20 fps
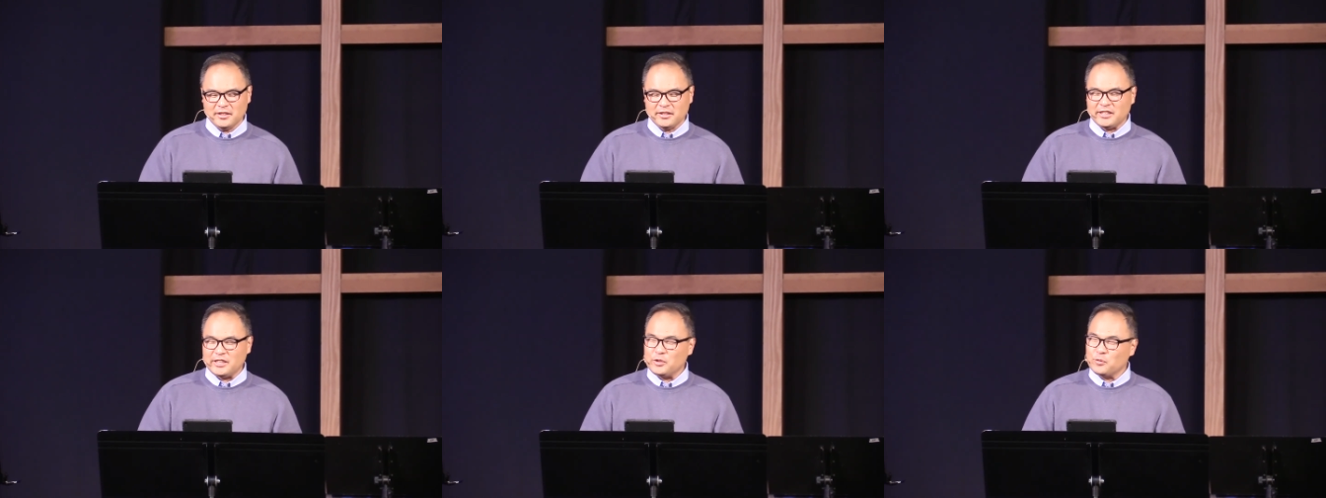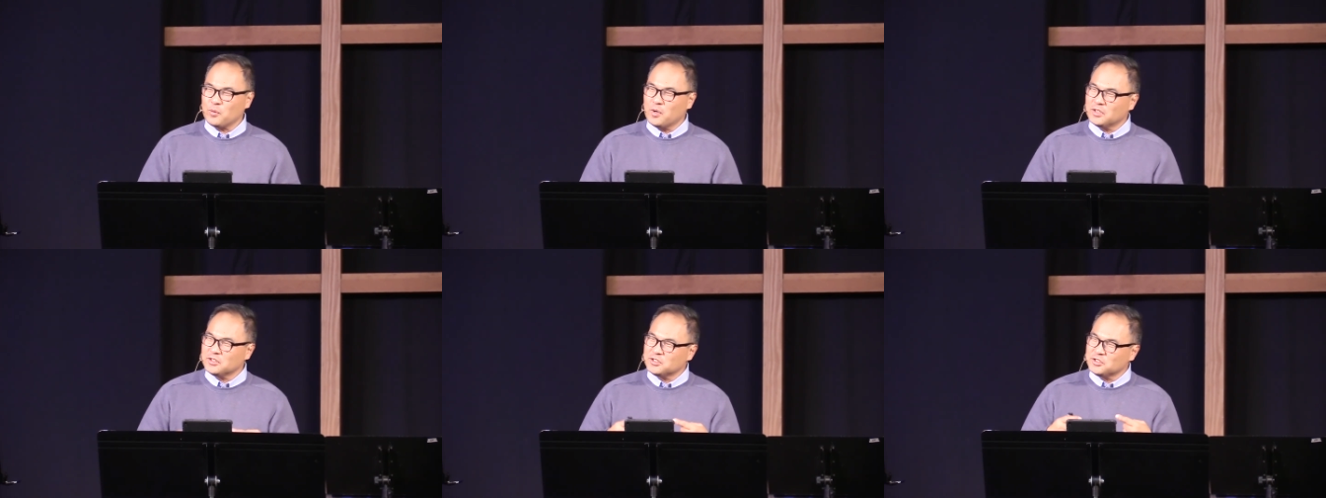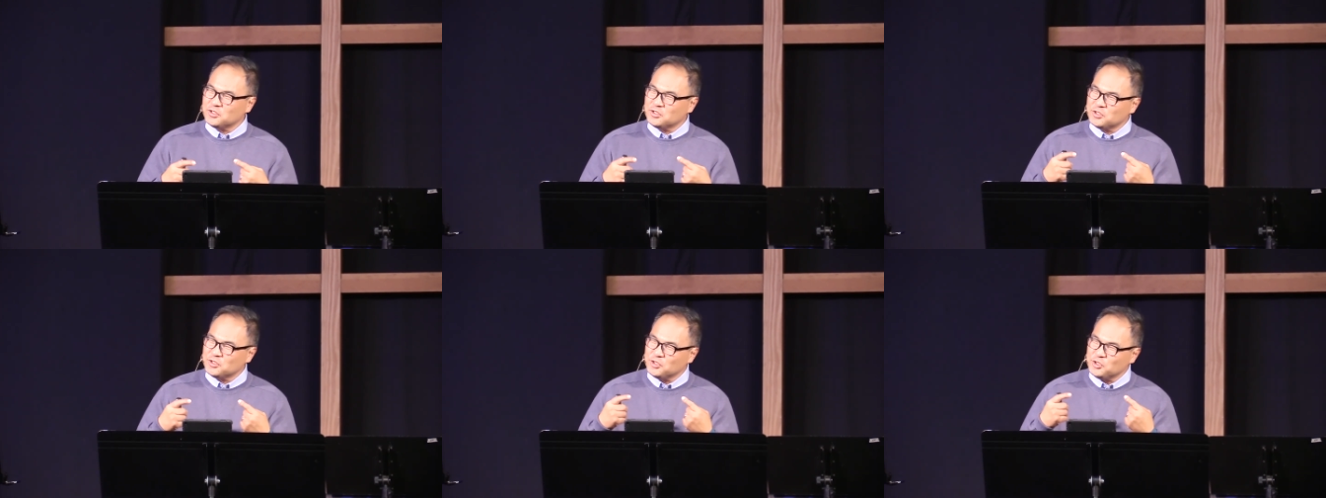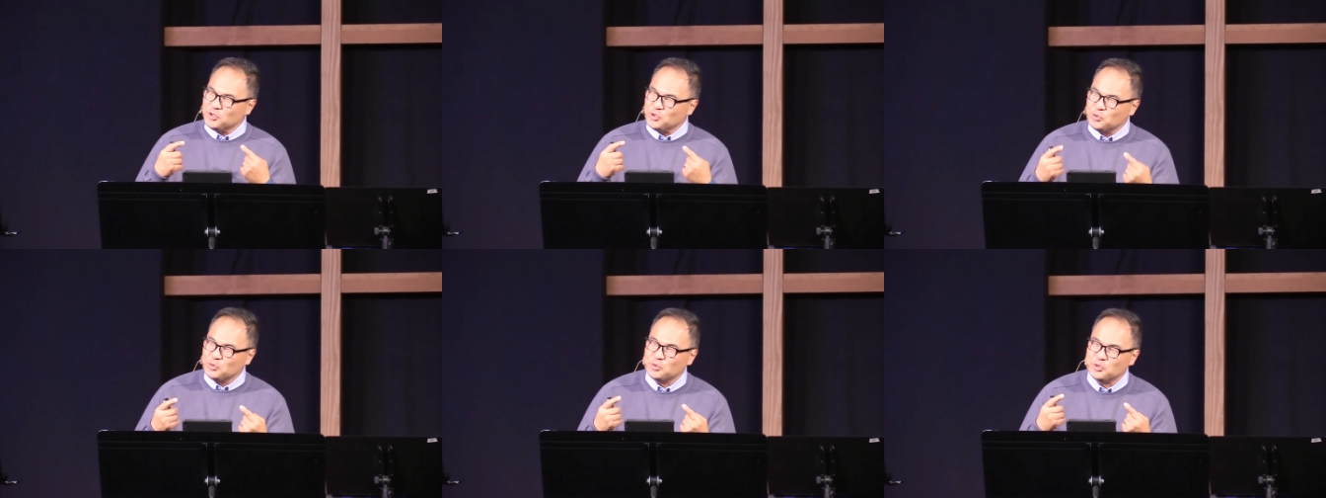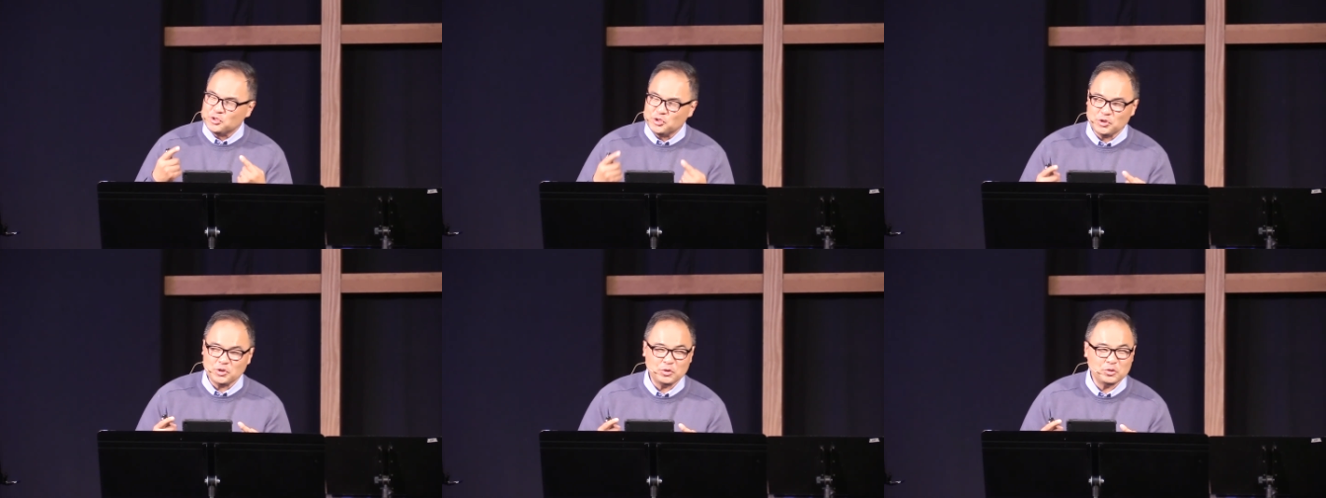He wants to
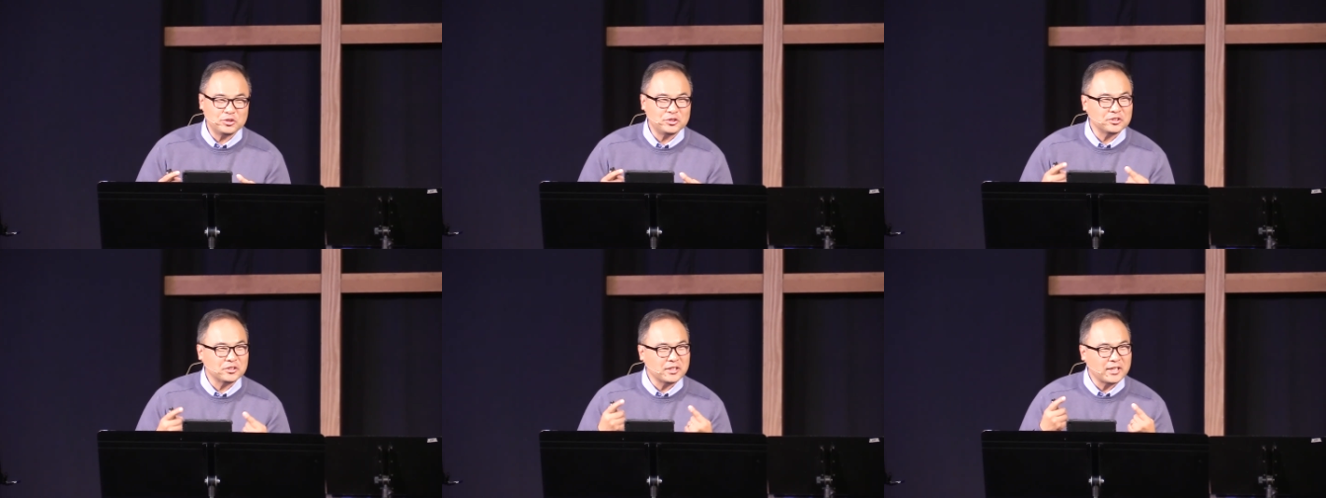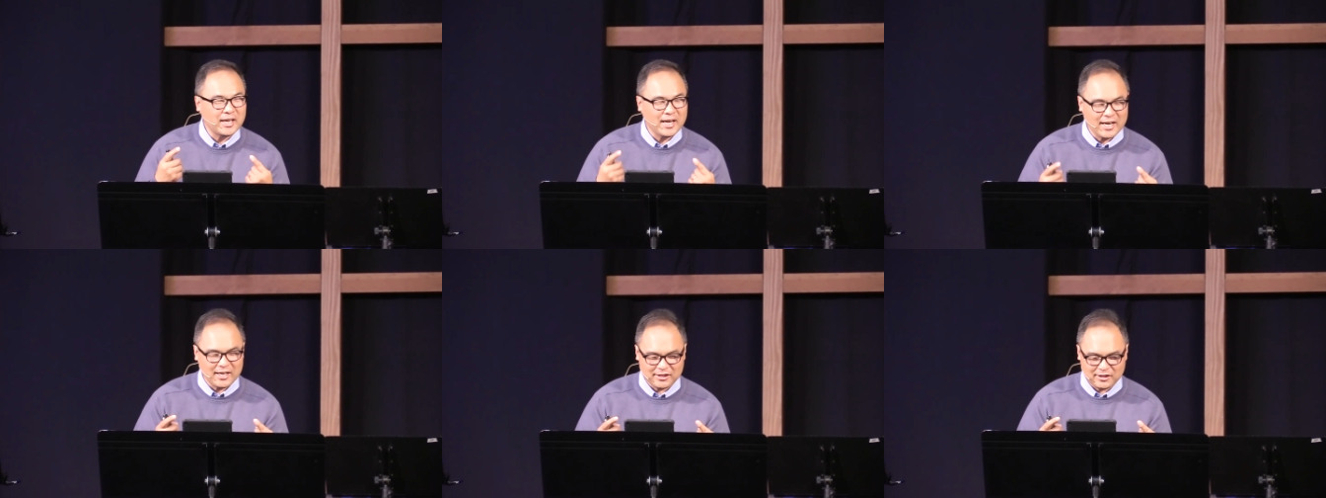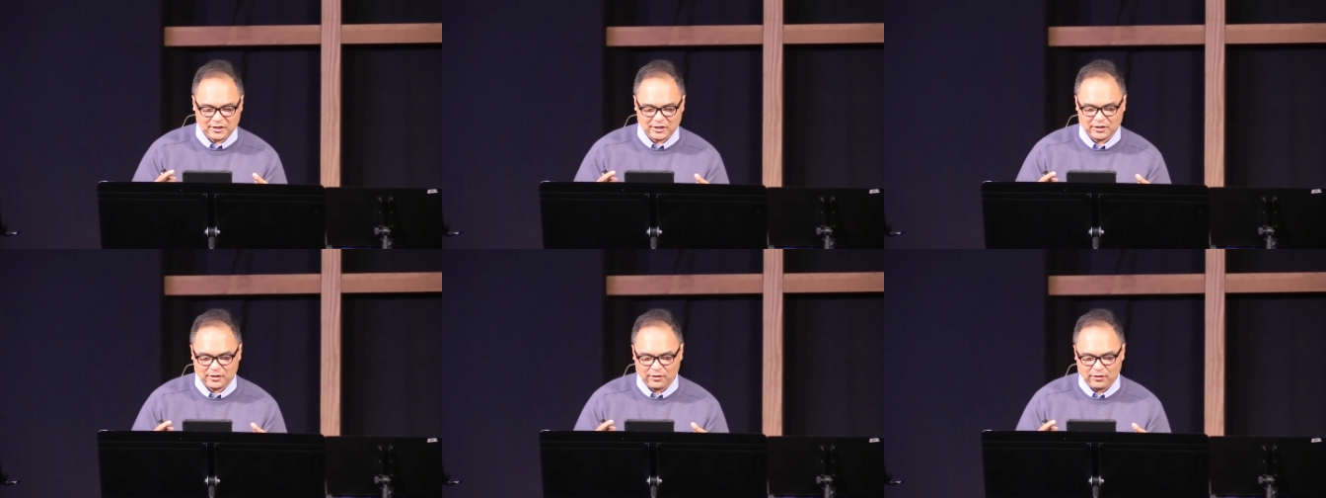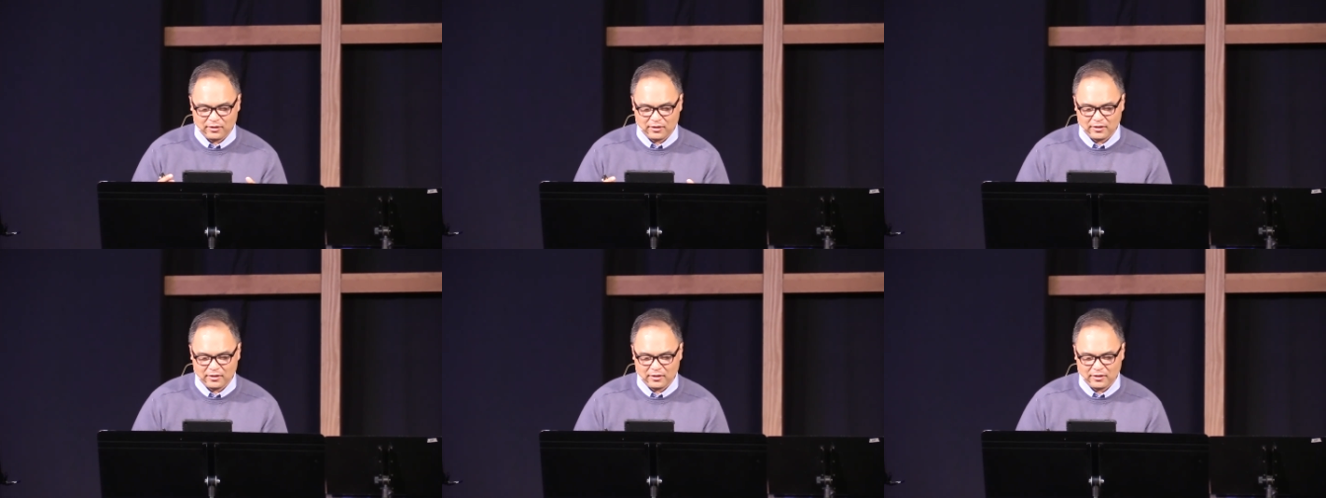use you to catch